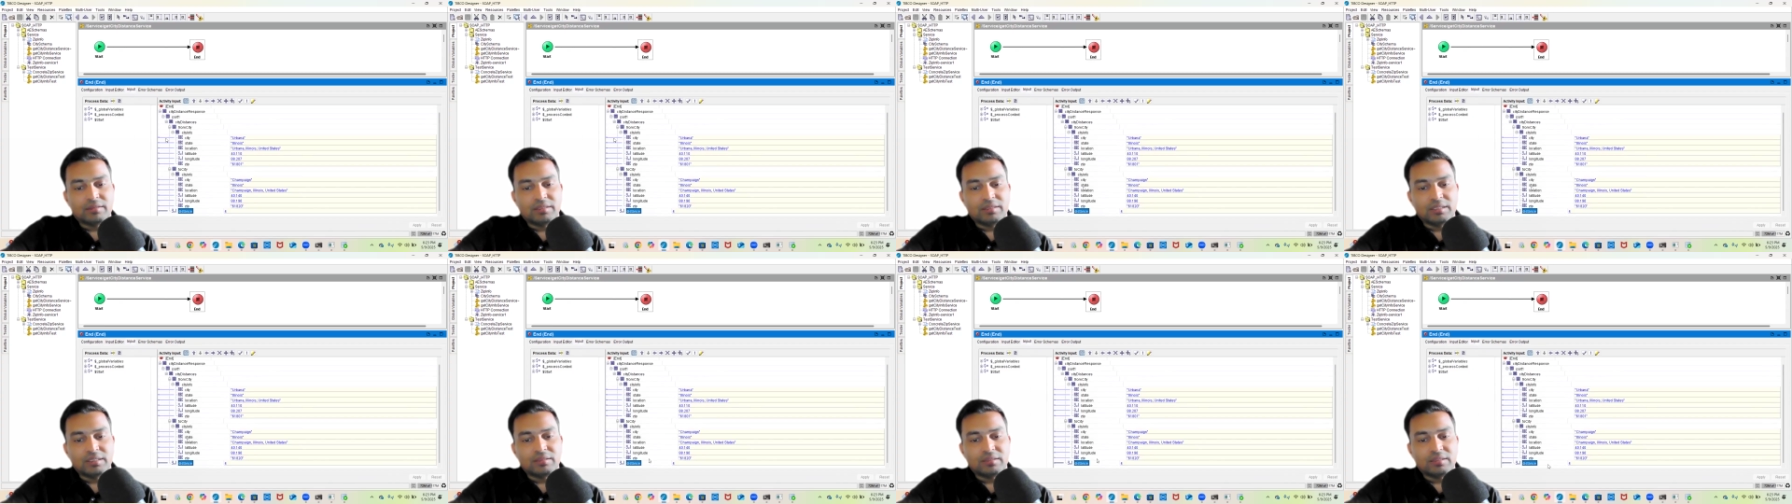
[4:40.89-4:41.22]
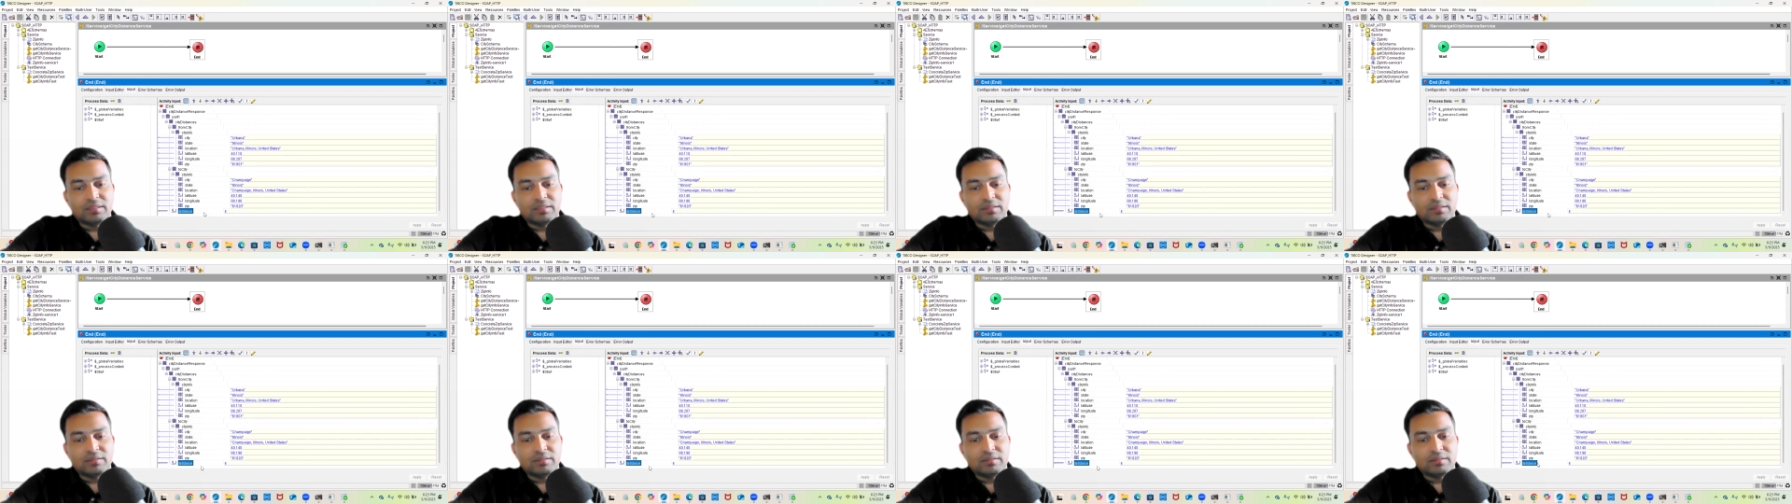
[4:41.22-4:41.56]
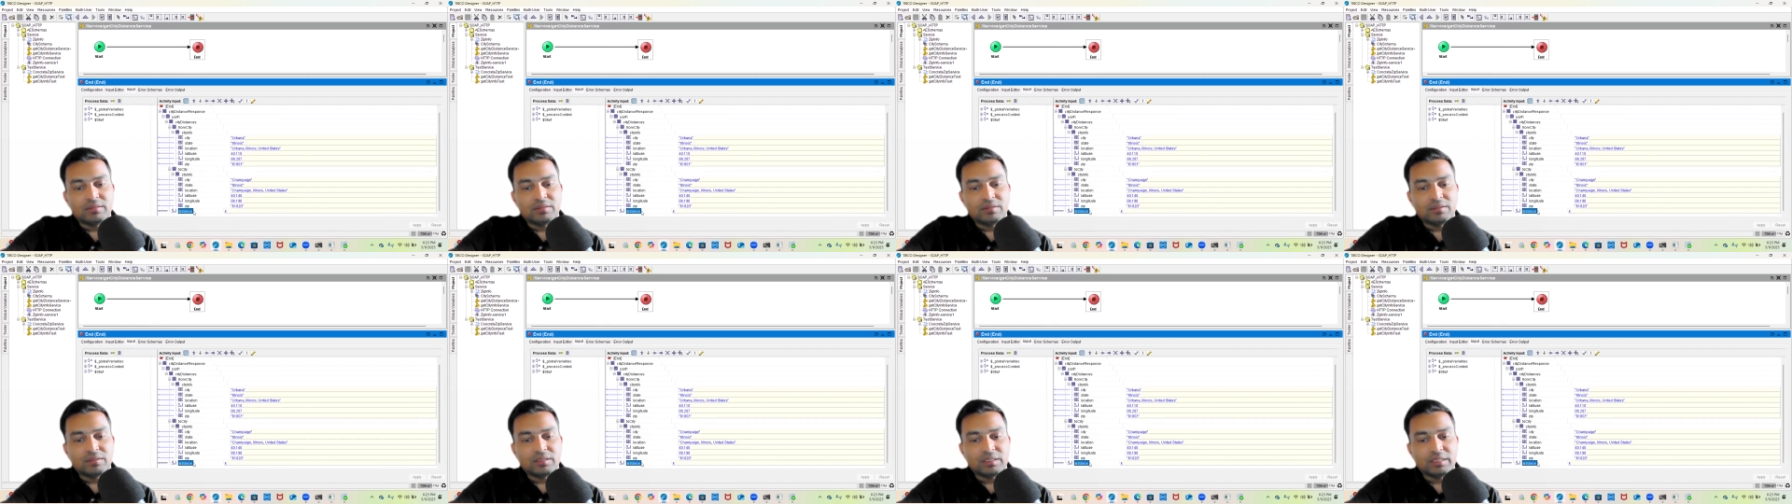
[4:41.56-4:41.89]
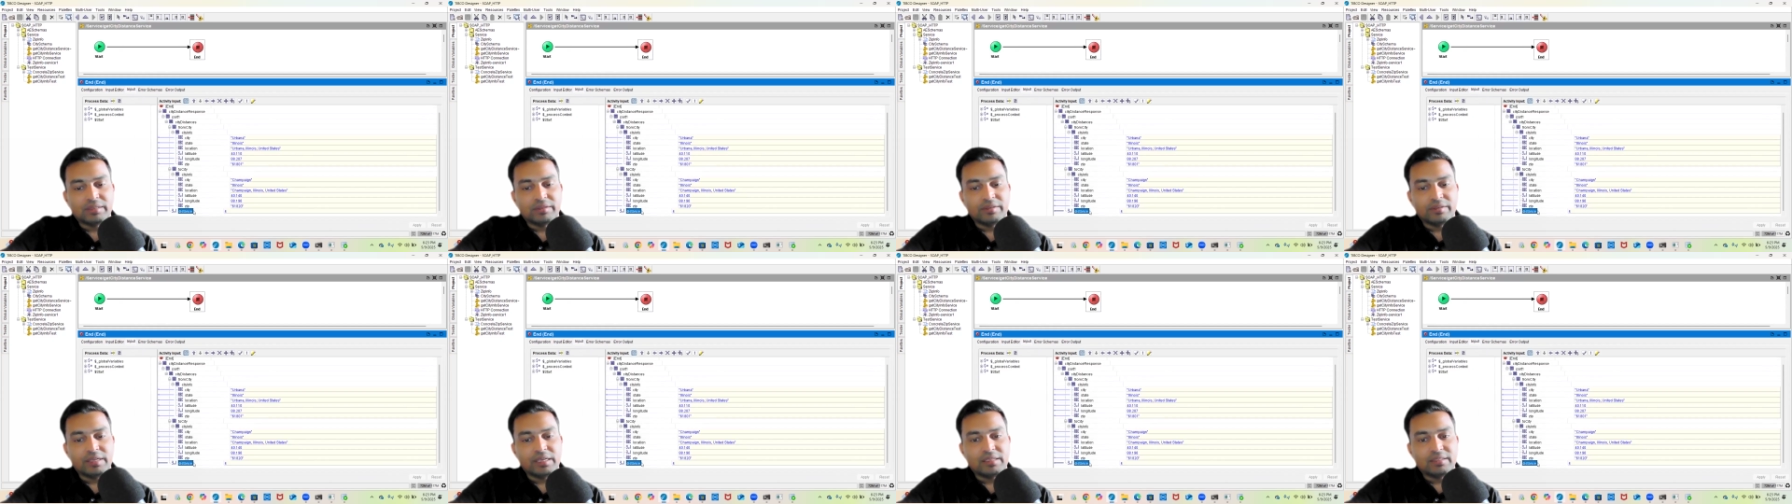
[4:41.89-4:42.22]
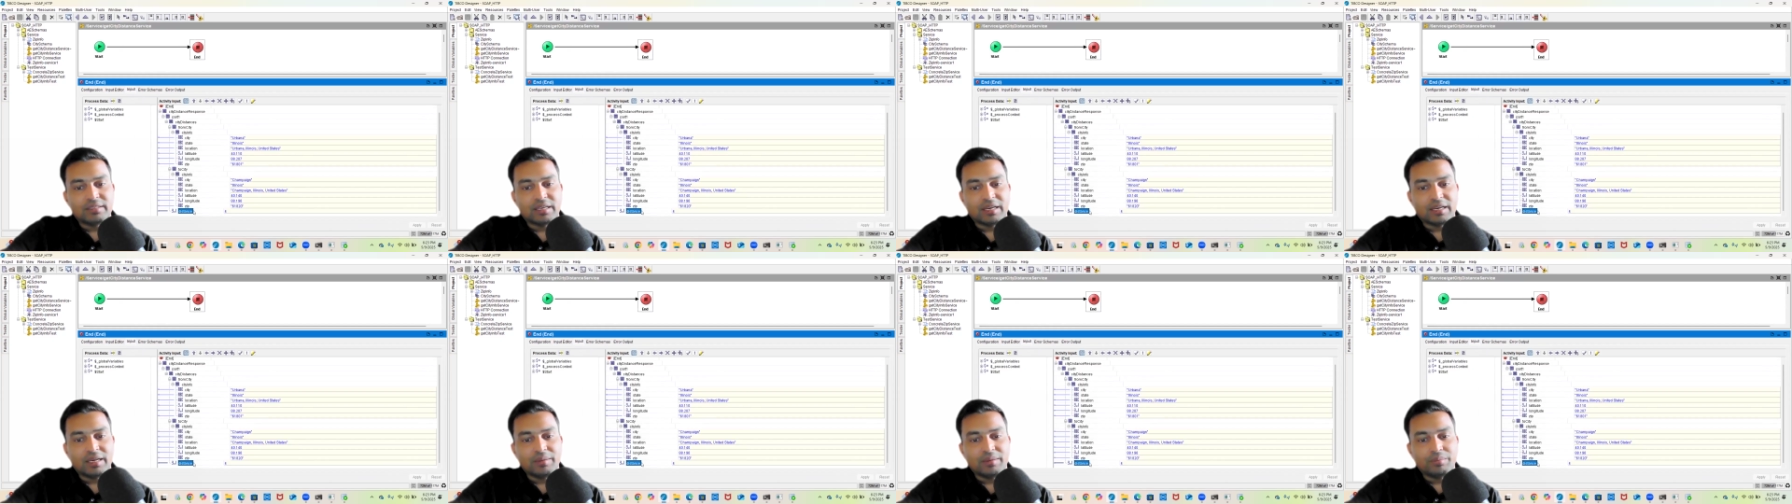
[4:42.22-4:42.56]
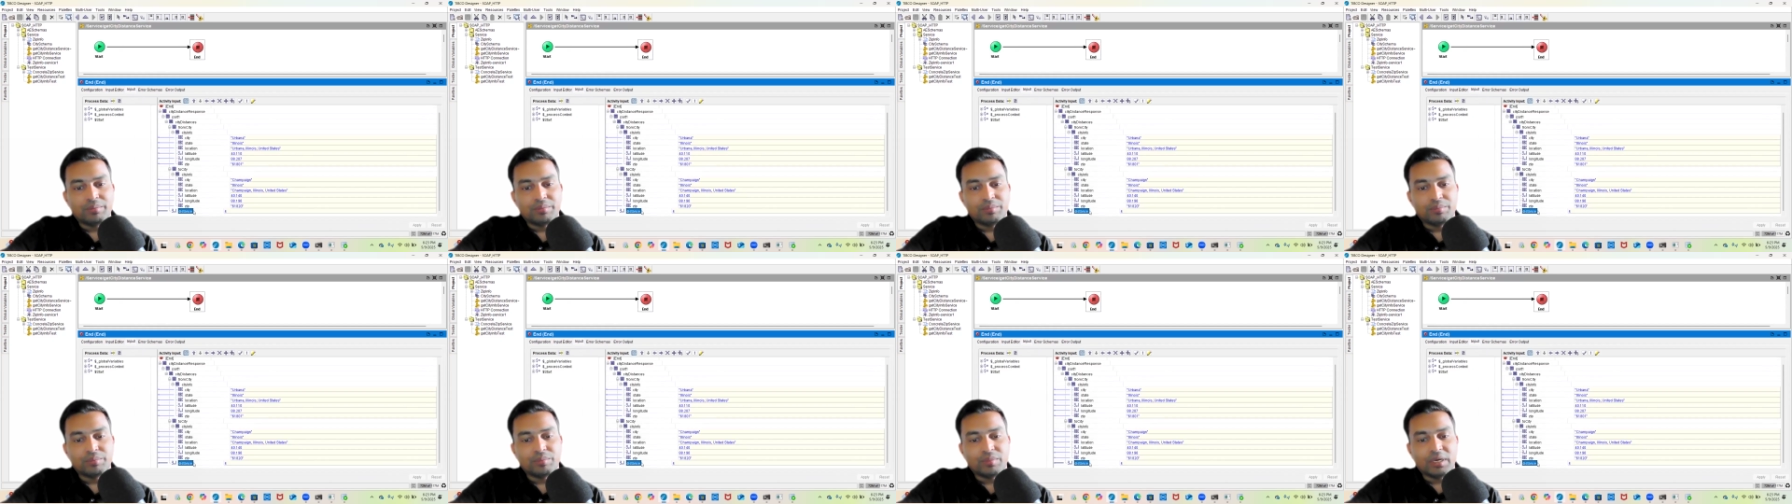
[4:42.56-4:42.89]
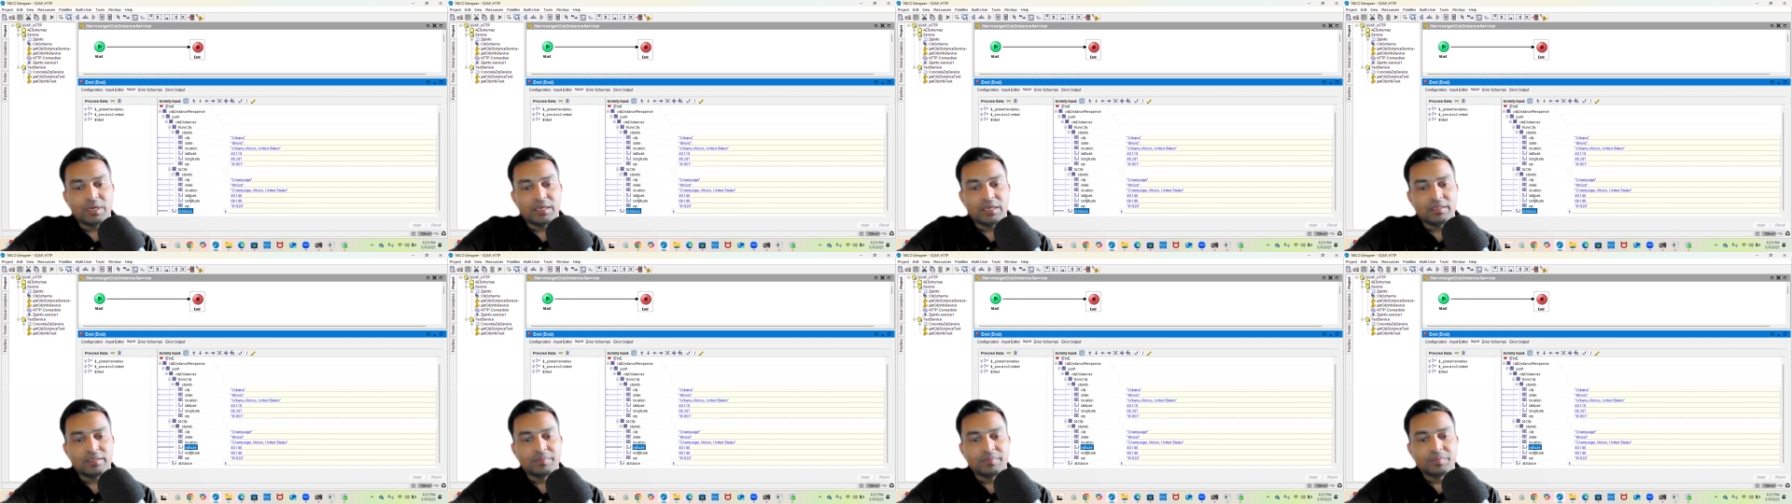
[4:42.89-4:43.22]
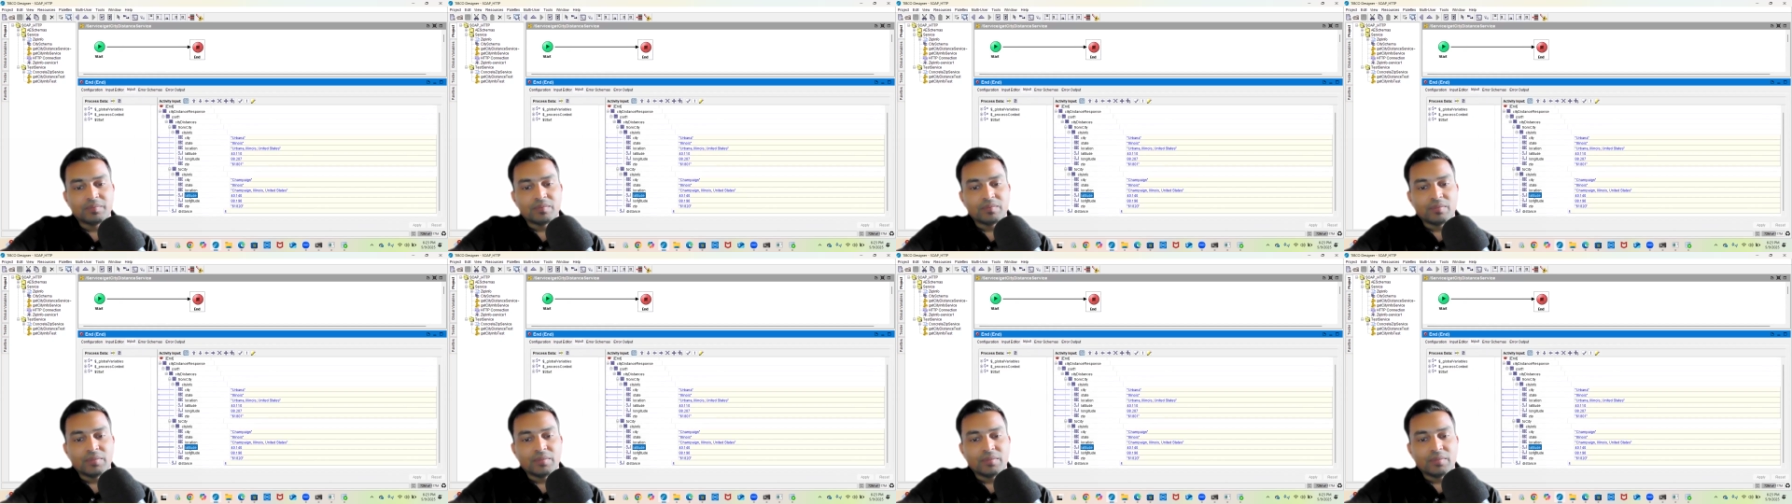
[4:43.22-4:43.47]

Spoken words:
distance in real time. But